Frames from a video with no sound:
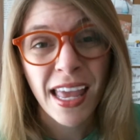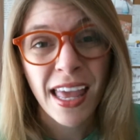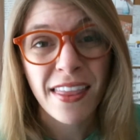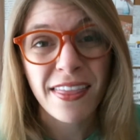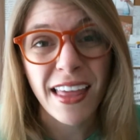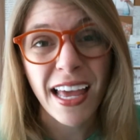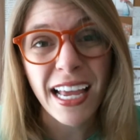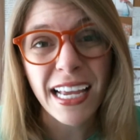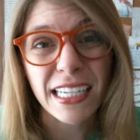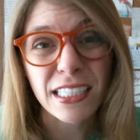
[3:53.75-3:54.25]

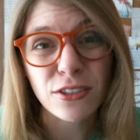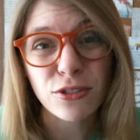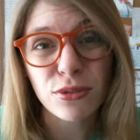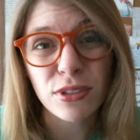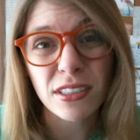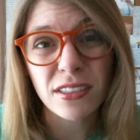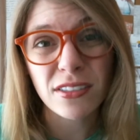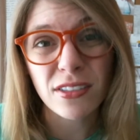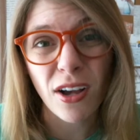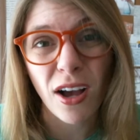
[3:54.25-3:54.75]
That
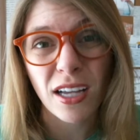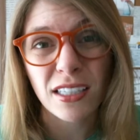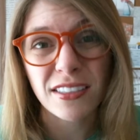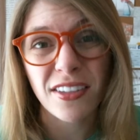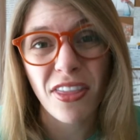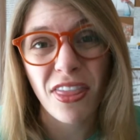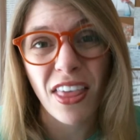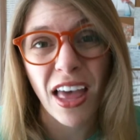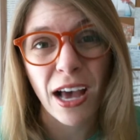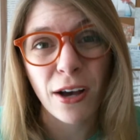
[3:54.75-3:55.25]
interest
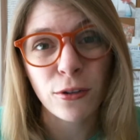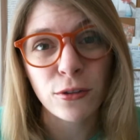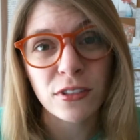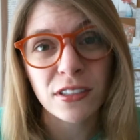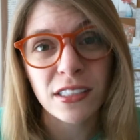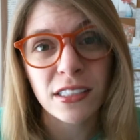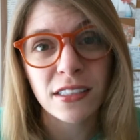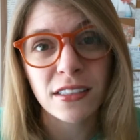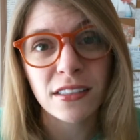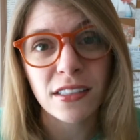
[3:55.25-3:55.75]
costs
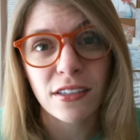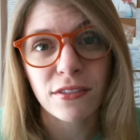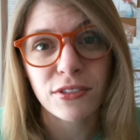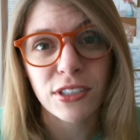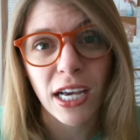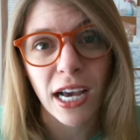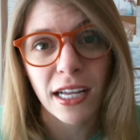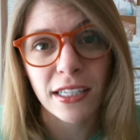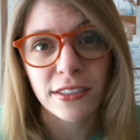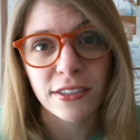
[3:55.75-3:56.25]
thousands of
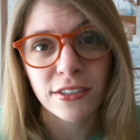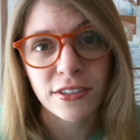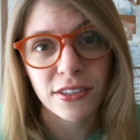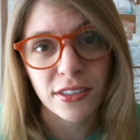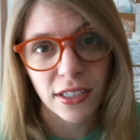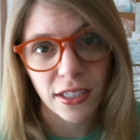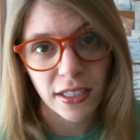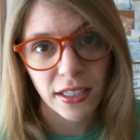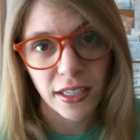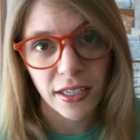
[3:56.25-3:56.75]
dollars
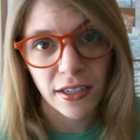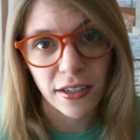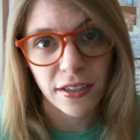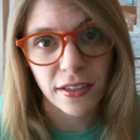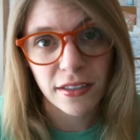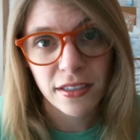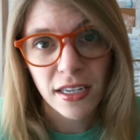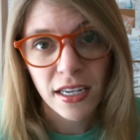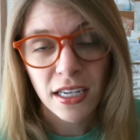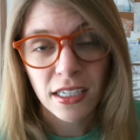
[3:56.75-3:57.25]
a year.